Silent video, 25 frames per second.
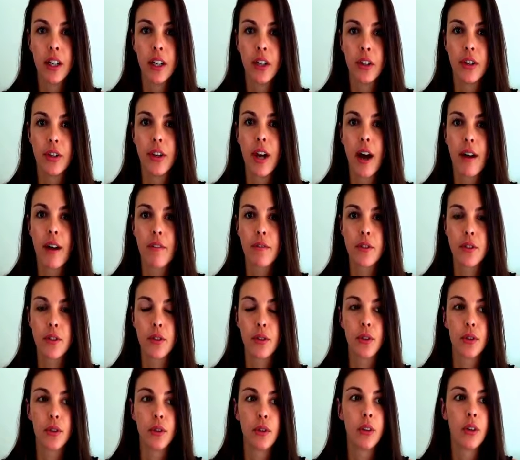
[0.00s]
You have
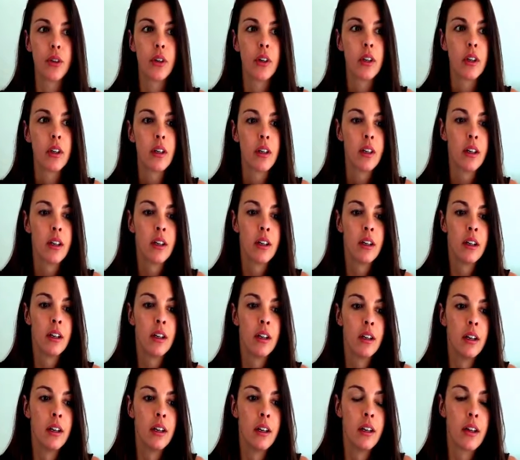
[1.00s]
to
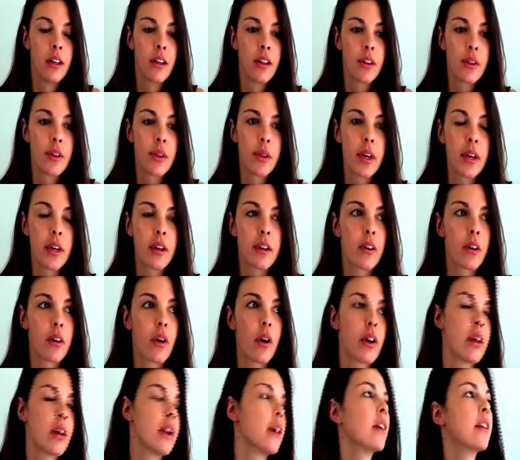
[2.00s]
think
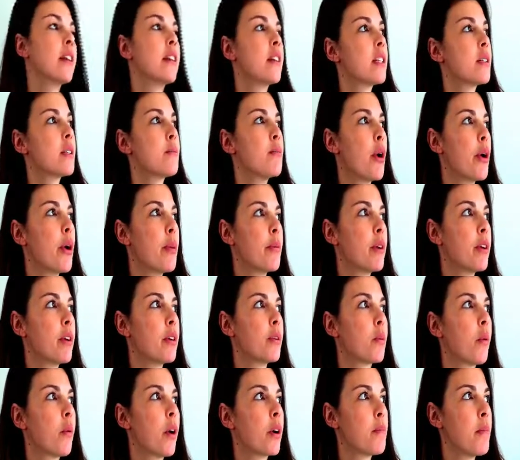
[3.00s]
in this
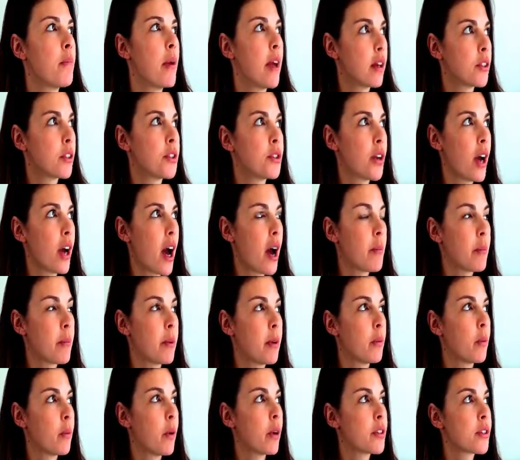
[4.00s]
moment what makes you
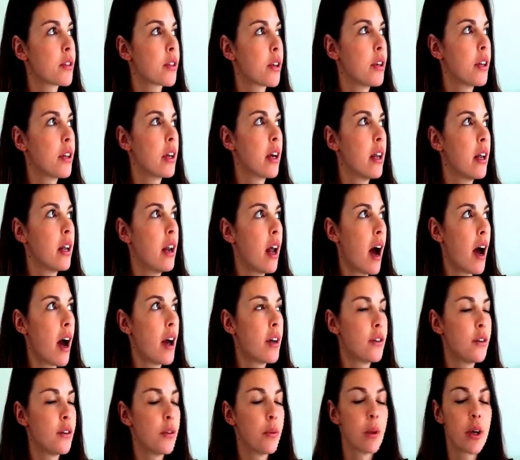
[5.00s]
happy, what's going to
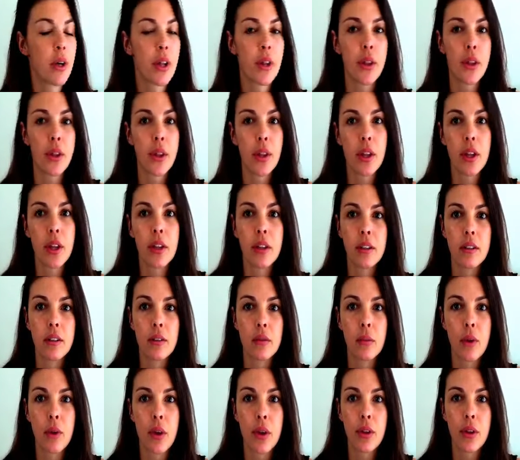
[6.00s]
align you
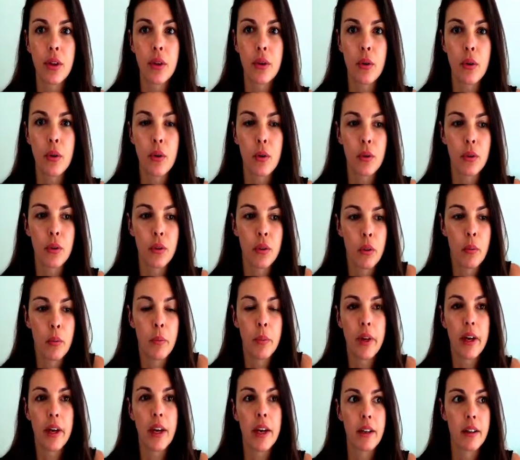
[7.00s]
with your
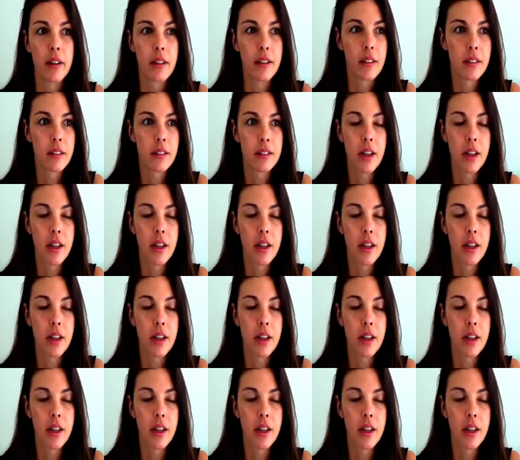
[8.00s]
being.